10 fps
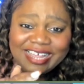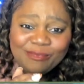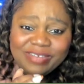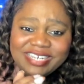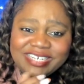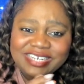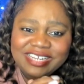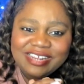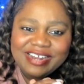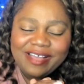which,
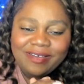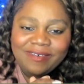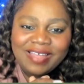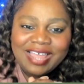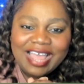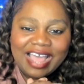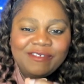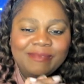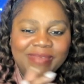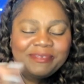you know, I
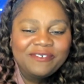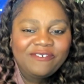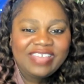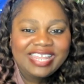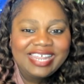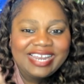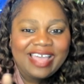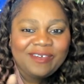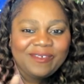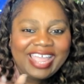remember feeling
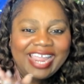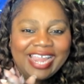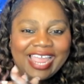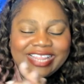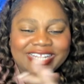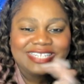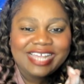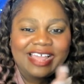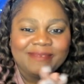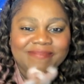that way at the
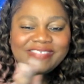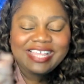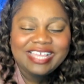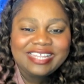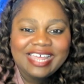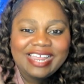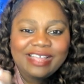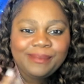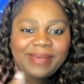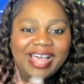time, thinking
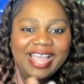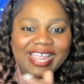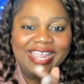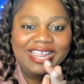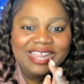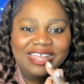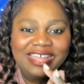like, why